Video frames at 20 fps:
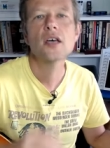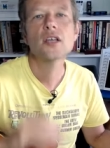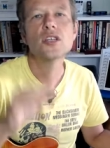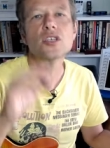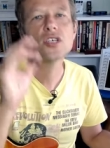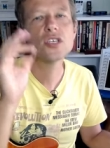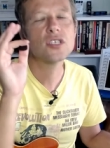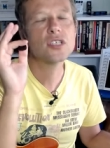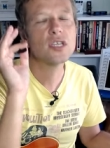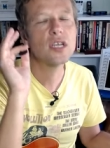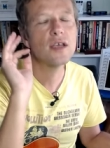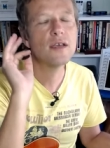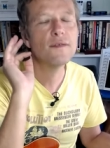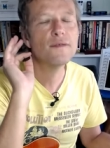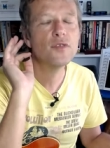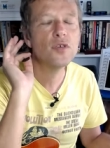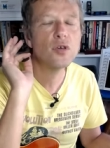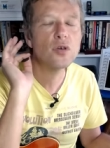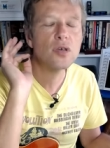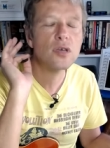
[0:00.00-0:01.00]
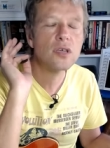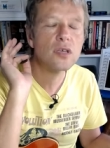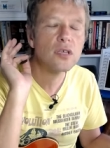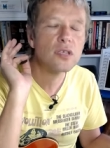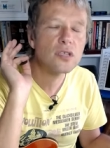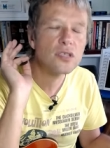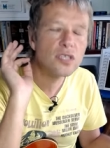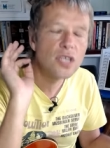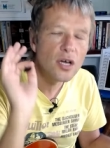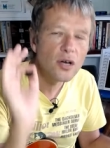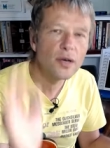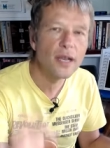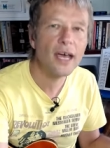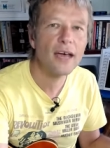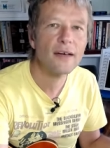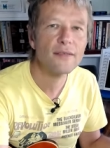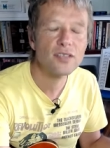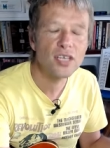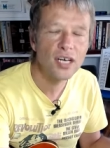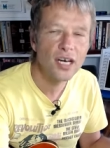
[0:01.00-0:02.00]
Just if you don't
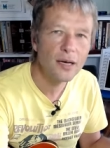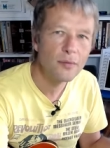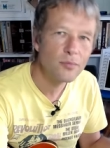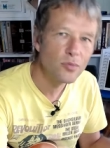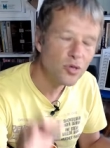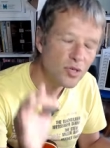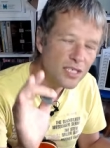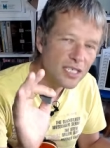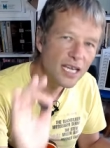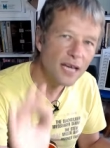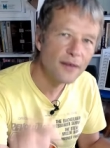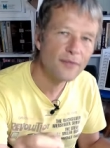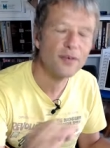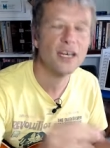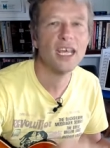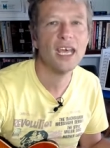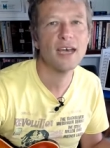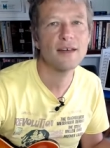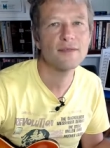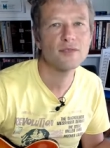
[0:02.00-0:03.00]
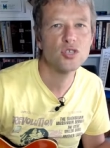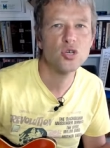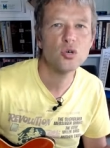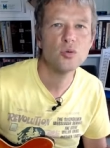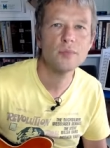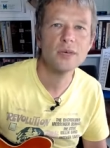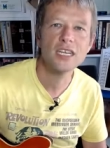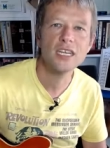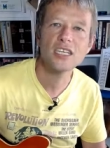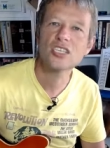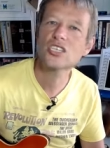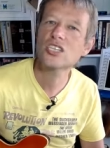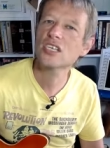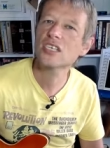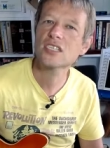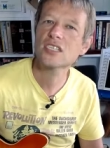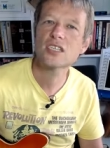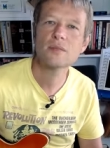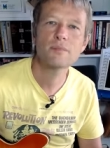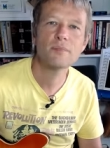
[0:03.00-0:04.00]
have time, you definitely have two minutes
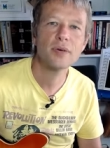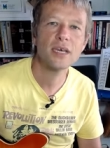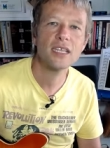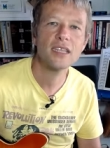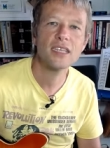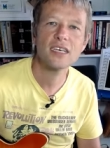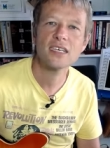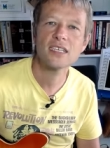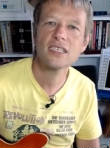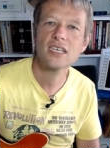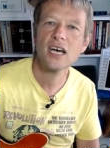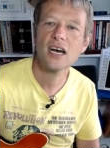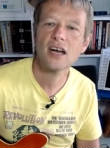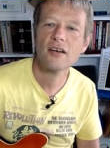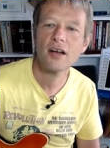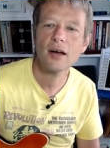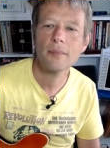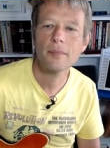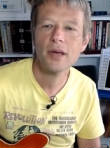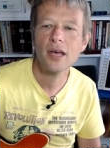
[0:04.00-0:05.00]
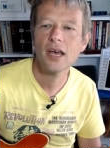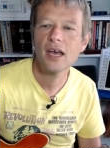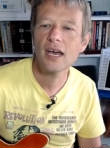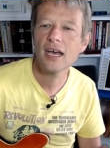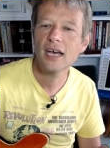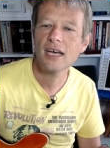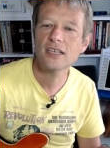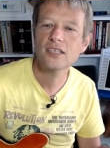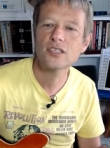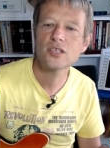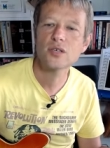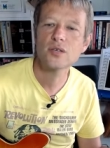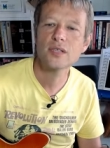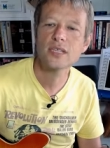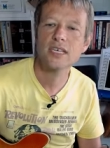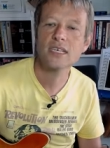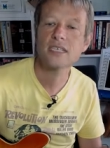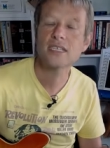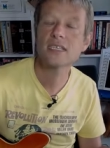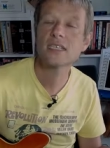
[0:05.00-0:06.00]
just to pick the guitar up and do
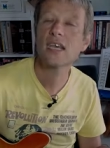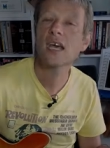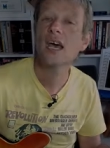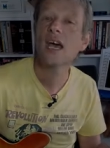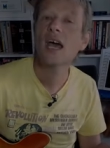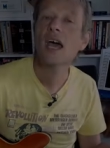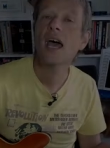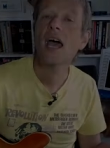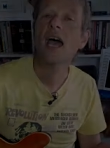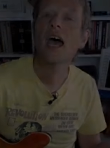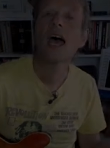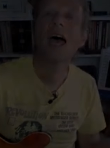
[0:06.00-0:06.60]
this.